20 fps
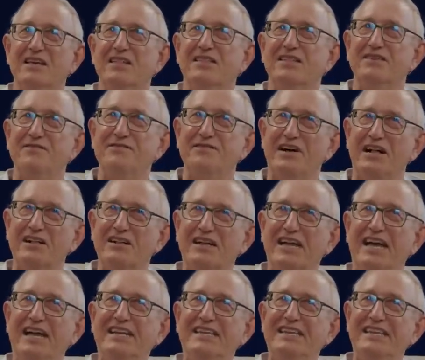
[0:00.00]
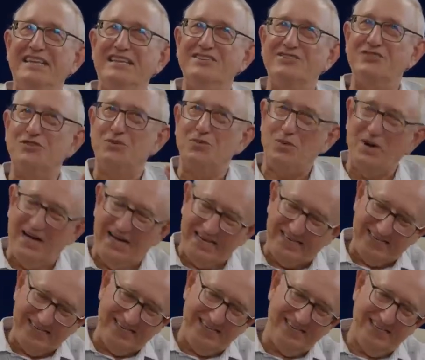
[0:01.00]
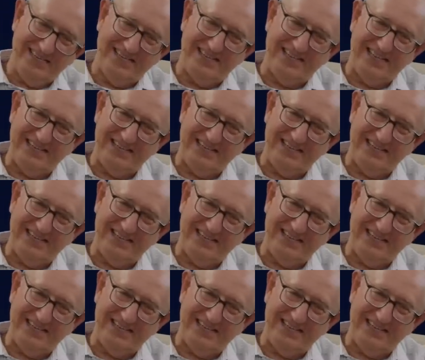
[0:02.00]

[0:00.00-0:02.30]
The Vulgate is the one